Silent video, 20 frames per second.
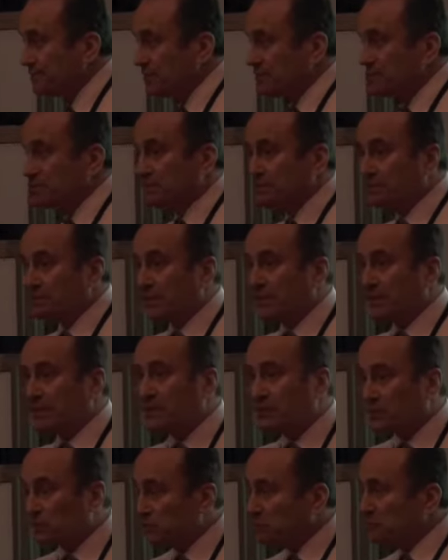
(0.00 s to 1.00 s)
This is an
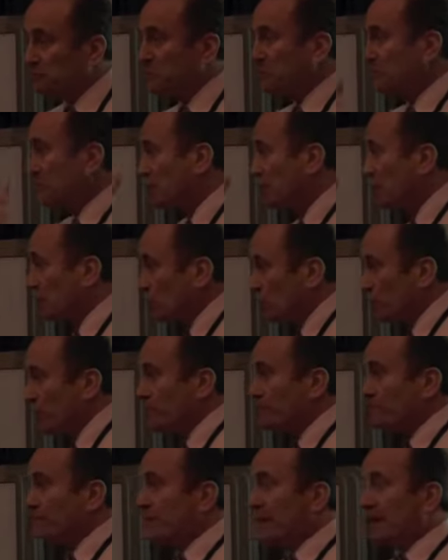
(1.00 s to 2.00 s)
irritable
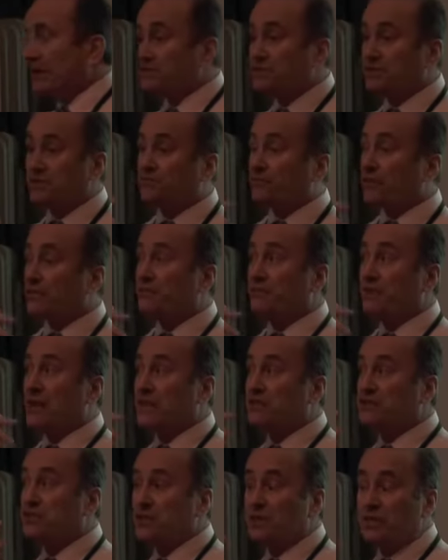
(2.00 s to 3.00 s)

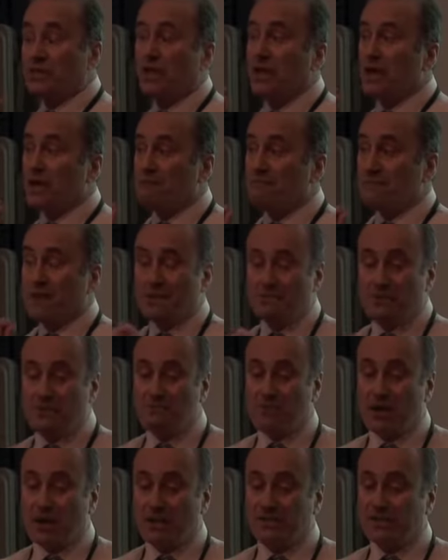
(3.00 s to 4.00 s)
refluxy,
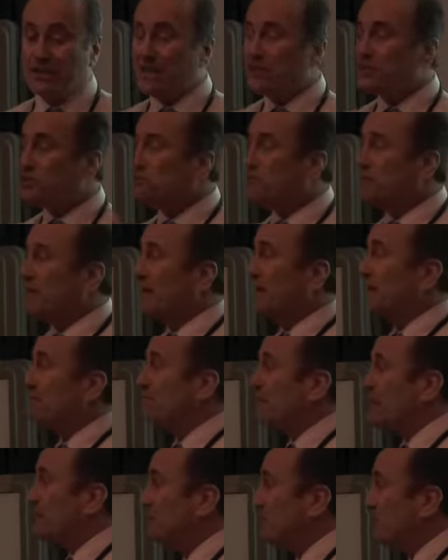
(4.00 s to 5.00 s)
maybe mild eczema,
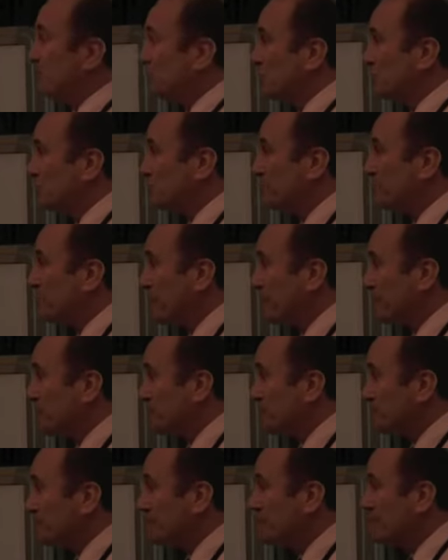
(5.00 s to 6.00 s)
and maybe
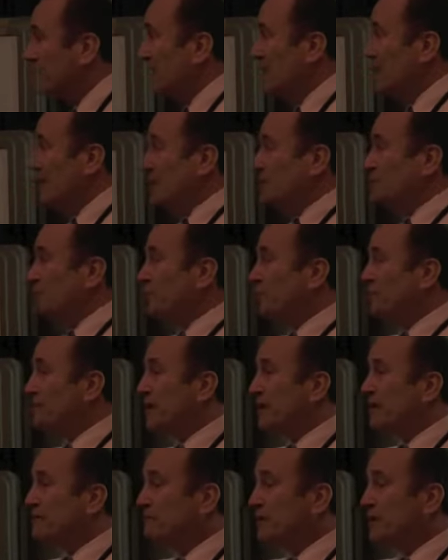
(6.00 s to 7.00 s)
constipation. And we
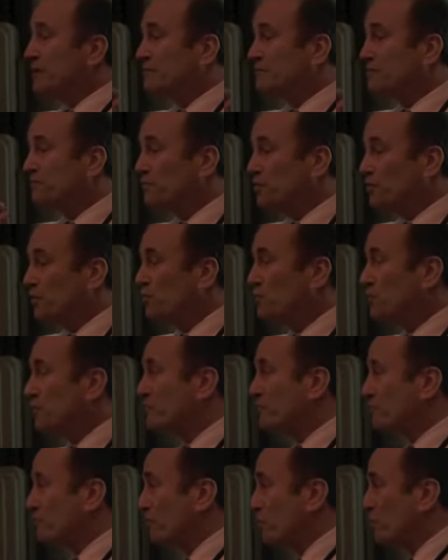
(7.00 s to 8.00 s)
recommend full
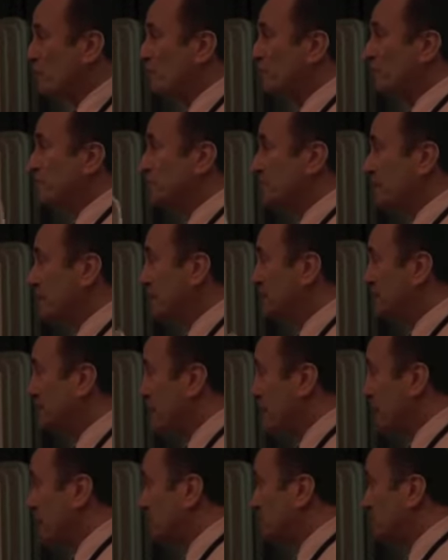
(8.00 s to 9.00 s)
withdrawal for 10
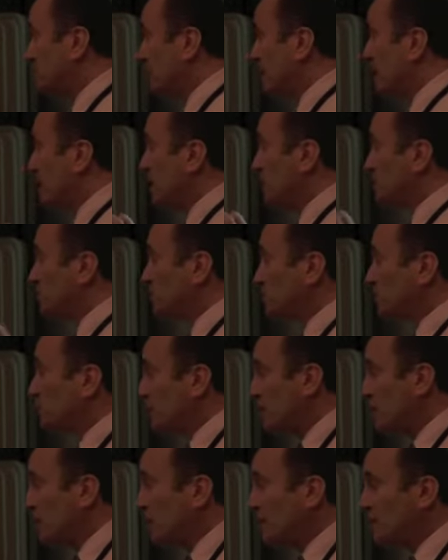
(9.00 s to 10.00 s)
days as a
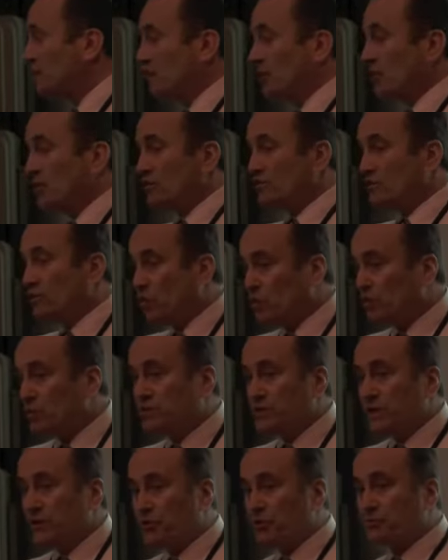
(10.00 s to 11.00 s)
trial of
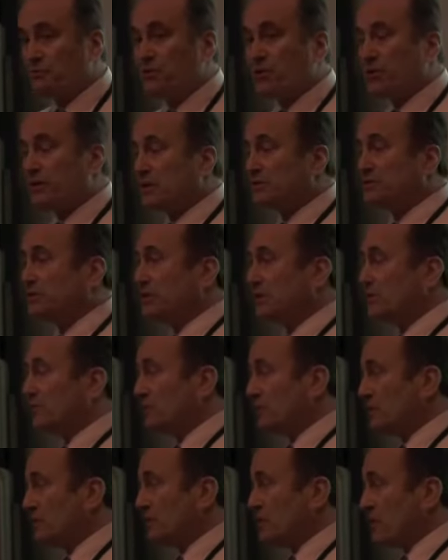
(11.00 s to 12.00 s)
all dairy products,
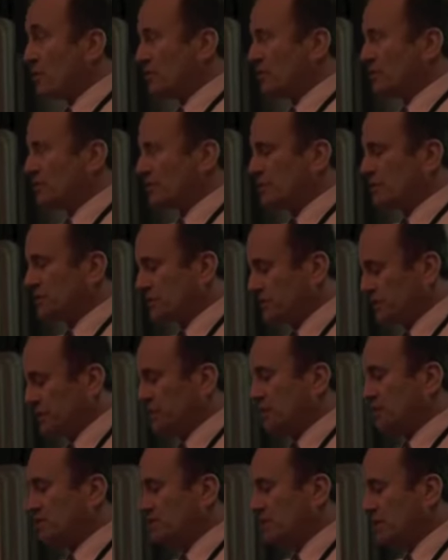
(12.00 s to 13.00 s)
including yogurt and
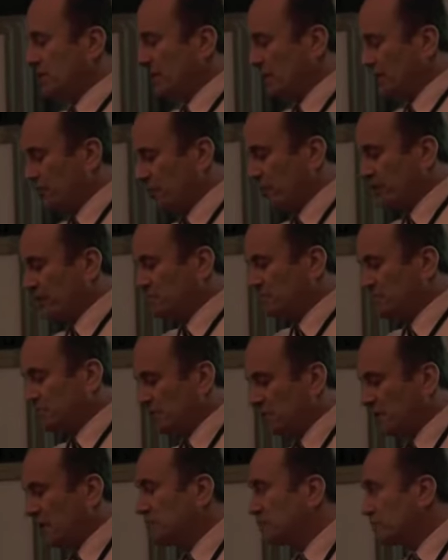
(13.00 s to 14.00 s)
cheese,
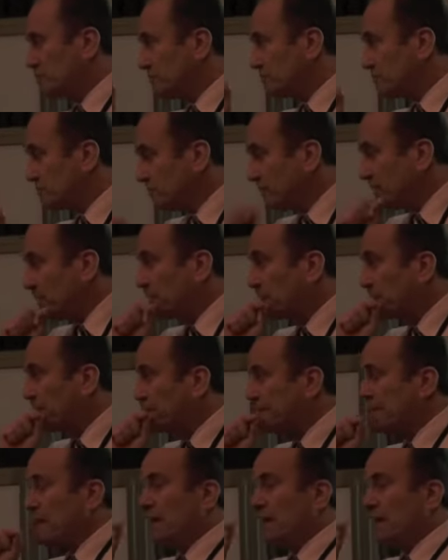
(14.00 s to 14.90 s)
creams and ice cream and milk,